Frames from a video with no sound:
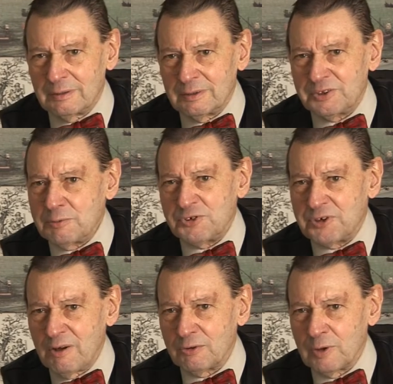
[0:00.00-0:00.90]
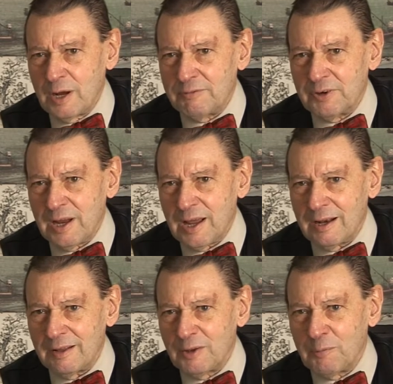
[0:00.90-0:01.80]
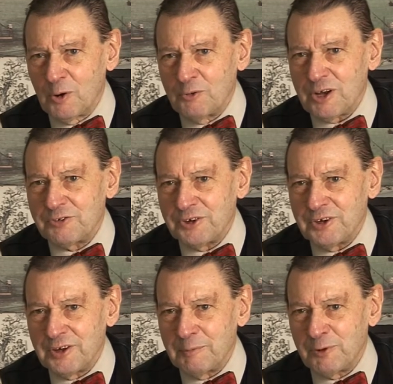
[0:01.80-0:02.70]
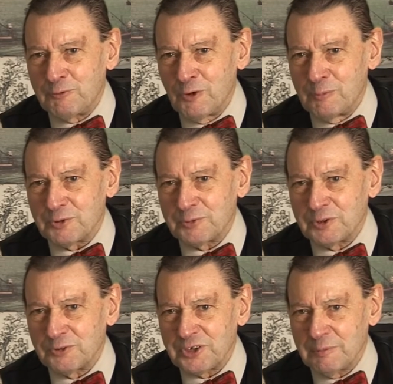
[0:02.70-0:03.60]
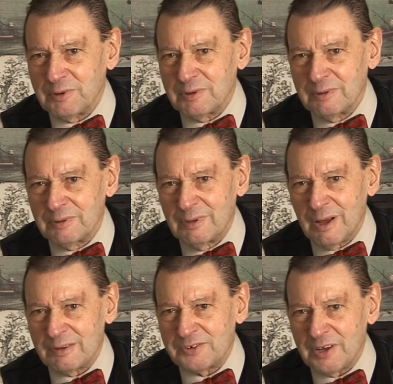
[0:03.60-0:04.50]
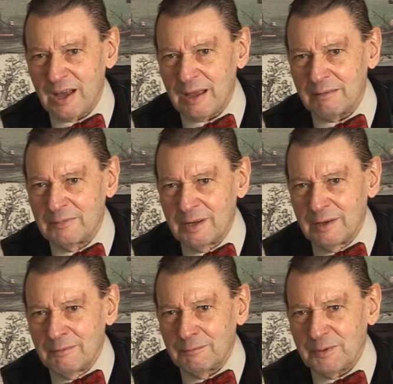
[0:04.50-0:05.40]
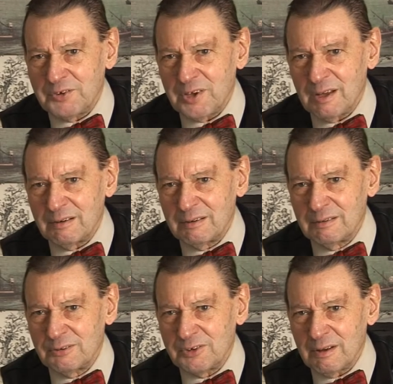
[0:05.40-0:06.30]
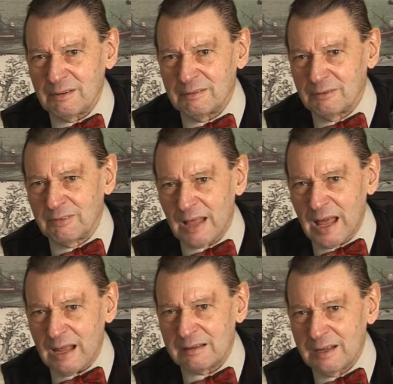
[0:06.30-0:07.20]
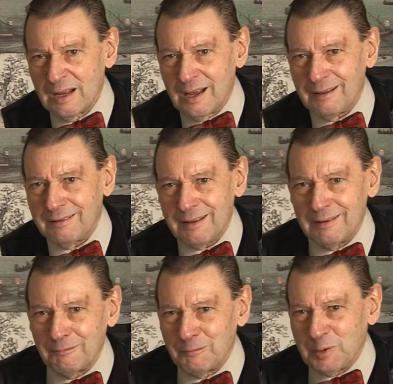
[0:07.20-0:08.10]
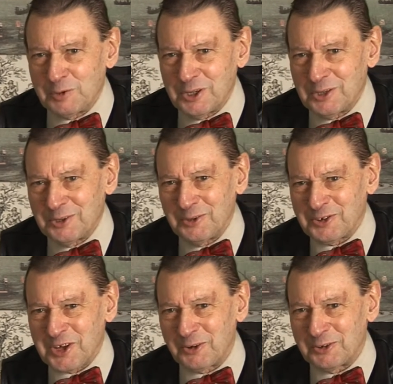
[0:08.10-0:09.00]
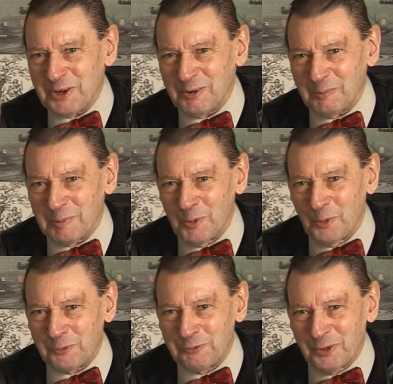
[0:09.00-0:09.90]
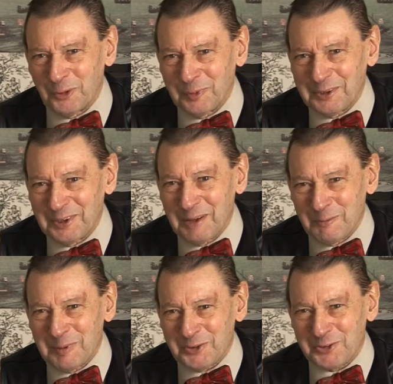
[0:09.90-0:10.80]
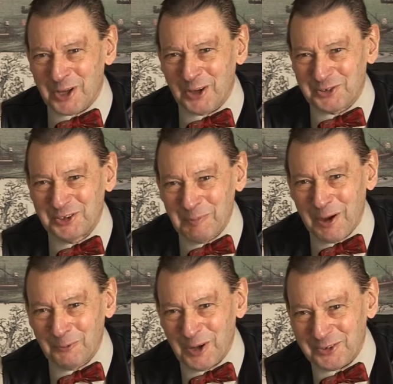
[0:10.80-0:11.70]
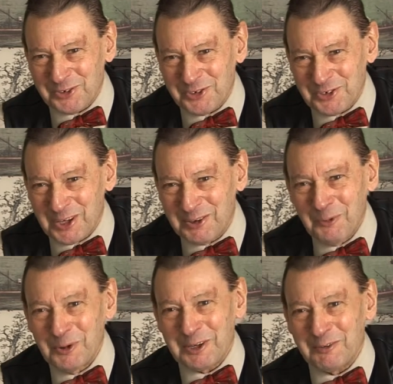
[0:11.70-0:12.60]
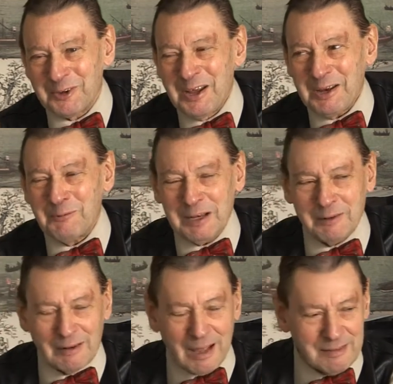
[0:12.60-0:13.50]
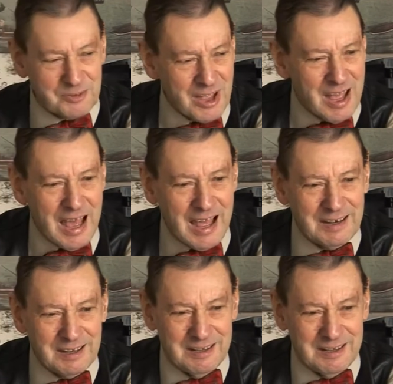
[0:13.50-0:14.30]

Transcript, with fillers: she would start all over again, and the poor wretched uh, performers would all say, but last time we said, you said, do that. And then we turned, the secretary would be brought forward and there would be a discussion about whether she'd said whatever. It went on like this. And